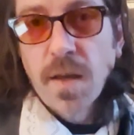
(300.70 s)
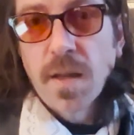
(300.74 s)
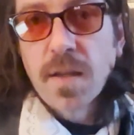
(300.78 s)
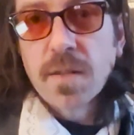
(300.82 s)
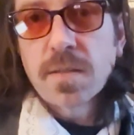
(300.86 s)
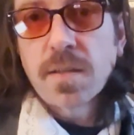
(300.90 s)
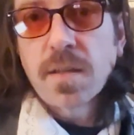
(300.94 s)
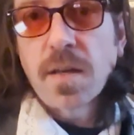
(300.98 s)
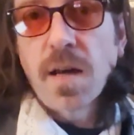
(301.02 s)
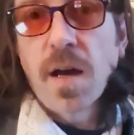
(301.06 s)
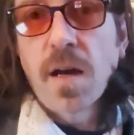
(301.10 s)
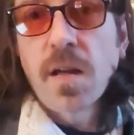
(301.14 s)

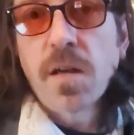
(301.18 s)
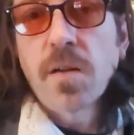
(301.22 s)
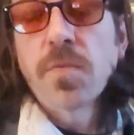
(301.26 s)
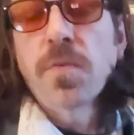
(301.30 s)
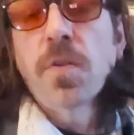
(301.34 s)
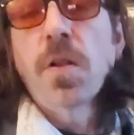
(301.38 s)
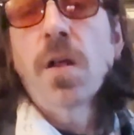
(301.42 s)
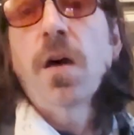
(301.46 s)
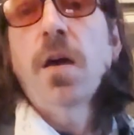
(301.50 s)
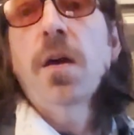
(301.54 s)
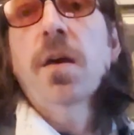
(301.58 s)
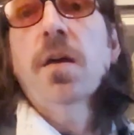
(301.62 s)
It's kind of
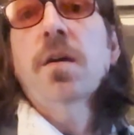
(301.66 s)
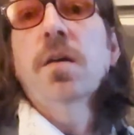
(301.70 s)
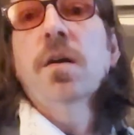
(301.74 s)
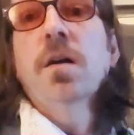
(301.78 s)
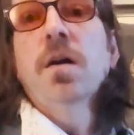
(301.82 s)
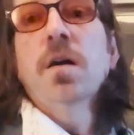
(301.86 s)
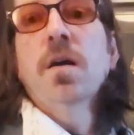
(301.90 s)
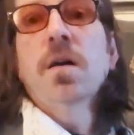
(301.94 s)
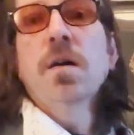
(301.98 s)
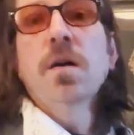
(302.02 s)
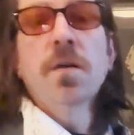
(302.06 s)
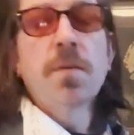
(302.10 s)
like
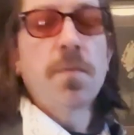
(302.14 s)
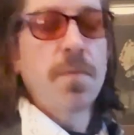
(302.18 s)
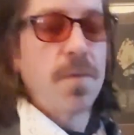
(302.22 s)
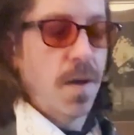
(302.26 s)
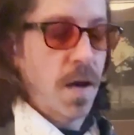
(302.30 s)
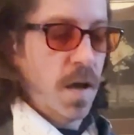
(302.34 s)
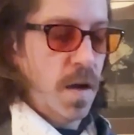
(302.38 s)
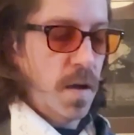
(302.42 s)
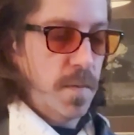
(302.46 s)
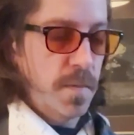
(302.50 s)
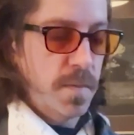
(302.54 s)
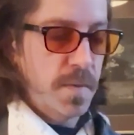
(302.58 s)

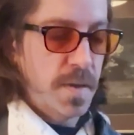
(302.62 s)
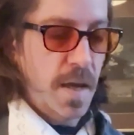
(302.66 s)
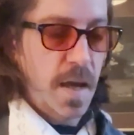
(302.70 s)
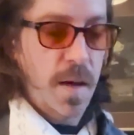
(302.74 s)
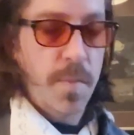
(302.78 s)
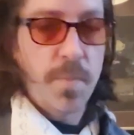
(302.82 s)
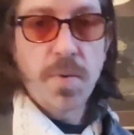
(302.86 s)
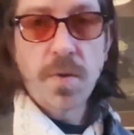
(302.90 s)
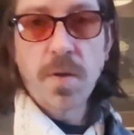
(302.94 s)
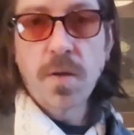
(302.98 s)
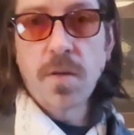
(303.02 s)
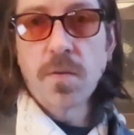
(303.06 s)
not
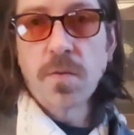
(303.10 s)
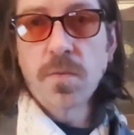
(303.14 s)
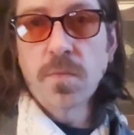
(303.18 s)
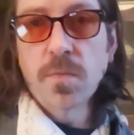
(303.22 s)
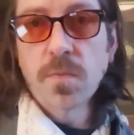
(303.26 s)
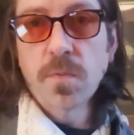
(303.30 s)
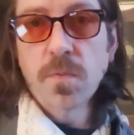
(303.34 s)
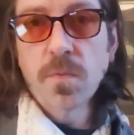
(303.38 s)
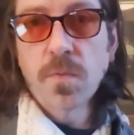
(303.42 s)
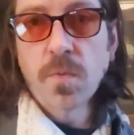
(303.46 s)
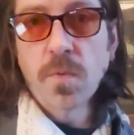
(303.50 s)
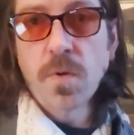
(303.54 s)
damping
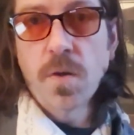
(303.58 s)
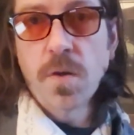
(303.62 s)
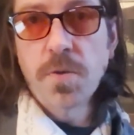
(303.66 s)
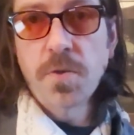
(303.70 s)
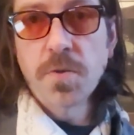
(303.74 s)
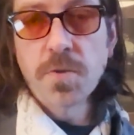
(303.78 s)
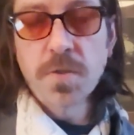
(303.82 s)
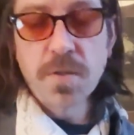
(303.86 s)
on your